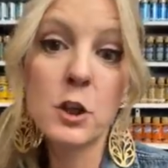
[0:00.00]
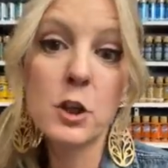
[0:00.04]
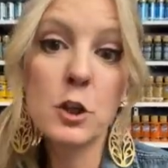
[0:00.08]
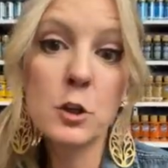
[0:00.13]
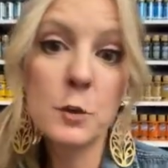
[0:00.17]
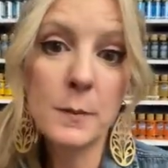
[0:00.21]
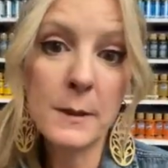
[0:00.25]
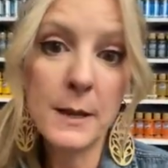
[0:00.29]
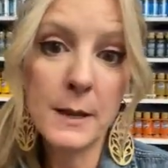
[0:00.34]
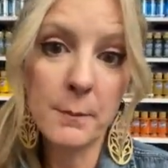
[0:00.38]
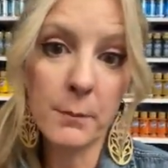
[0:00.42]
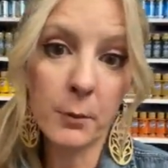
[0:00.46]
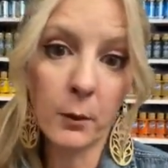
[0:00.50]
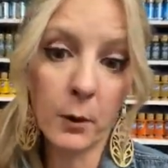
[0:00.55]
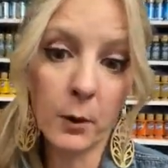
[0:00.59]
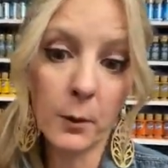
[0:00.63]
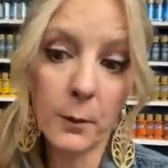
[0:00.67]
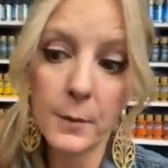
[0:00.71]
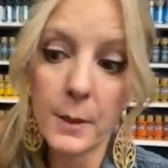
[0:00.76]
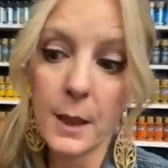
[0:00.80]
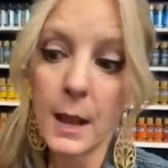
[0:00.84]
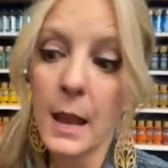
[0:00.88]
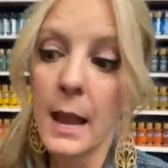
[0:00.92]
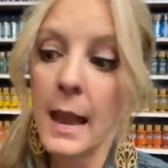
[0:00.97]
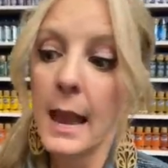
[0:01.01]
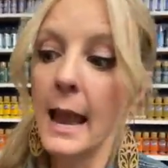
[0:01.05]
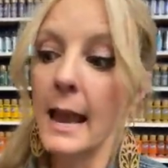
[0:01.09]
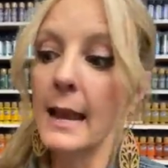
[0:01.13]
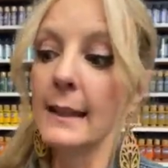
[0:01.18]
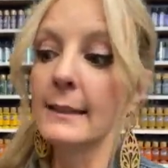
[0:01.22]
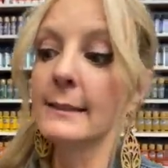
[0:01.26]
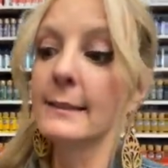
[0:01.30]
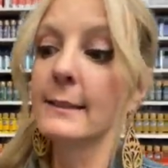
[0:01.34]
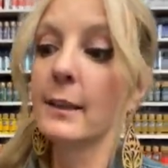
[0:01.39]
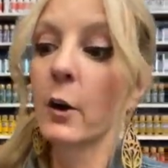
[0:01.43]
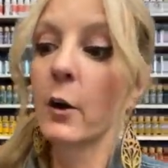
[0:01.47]
two people.
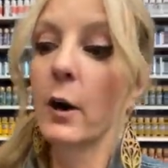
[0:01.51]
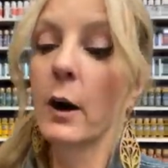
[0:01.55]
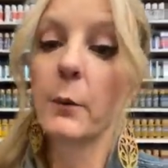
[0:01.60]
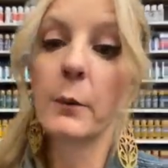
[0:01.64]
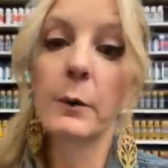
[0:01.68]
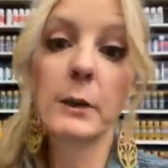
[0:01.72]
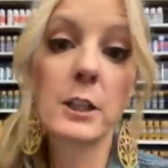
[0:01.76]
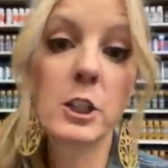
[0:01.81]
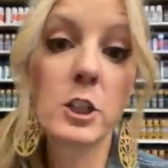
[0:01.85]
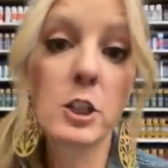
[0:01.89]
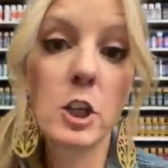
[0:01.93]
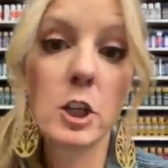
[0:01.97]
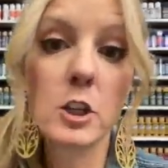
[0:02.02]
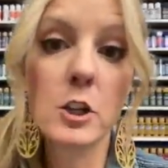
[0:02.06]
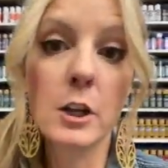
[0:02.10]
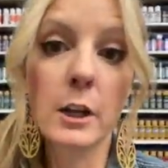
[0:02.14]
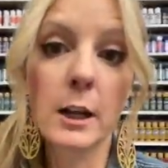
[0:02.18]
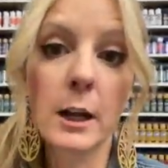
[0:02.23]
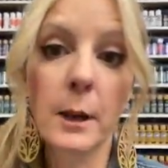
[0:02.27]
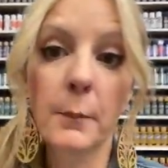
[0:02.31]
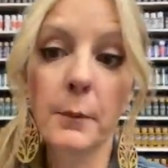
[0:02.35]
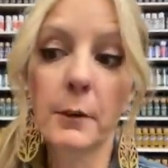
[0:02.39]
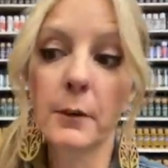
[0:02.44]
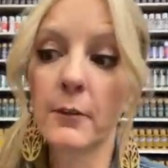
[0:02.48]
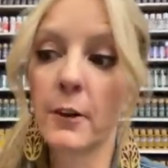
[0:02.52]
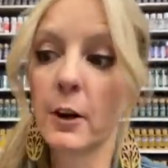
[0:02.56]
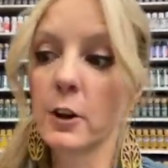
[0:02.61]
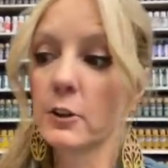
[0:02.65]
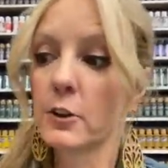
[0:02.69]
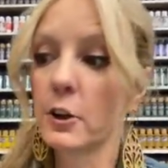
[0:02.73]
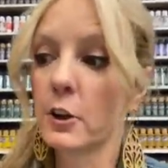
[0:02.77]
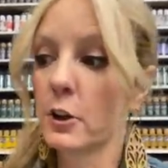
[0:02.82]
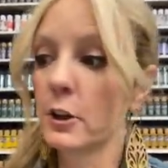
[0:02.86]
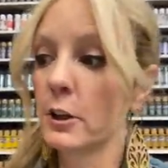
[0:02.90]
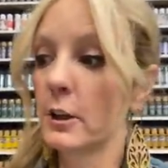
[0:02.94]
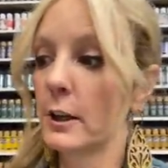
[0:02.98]
And so I wanted to show you a couple of
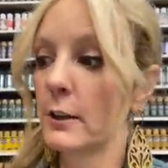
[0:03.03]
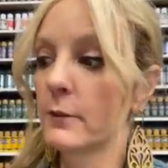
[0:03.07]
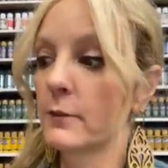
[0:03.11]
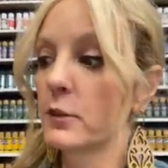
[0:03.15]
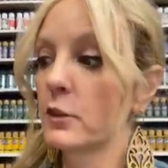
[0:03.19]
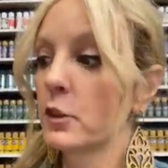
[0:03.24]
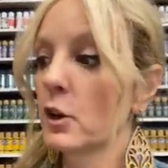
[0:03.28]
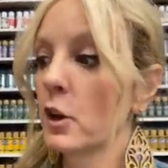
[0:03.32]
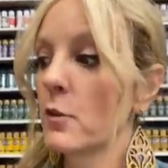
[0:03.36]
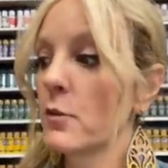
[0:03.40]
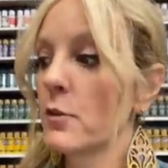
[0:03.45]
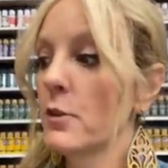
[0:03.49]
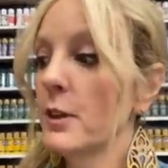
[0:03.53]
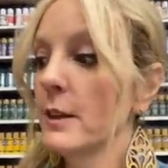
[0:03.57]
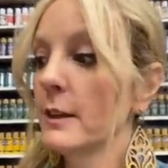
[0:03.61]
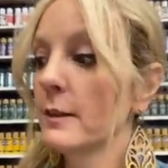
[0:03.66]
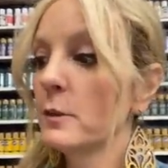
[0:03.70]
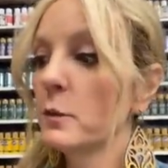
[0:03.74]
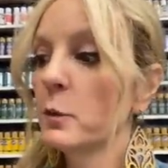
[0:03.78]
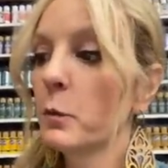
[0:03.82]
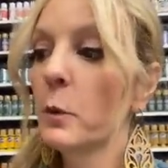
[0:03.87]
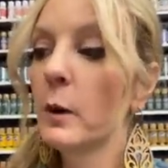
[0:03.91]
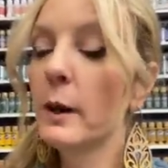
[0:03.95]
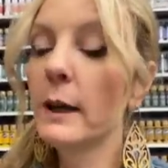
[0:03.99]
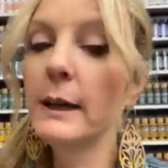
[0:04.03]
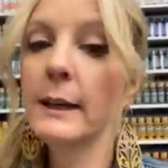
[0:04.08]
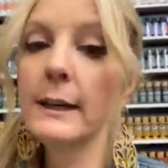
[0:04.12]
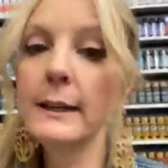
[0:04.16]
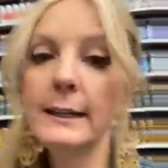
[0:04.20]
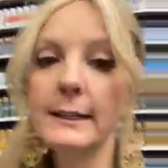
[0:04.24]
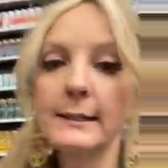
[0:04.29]
alternatives. So this one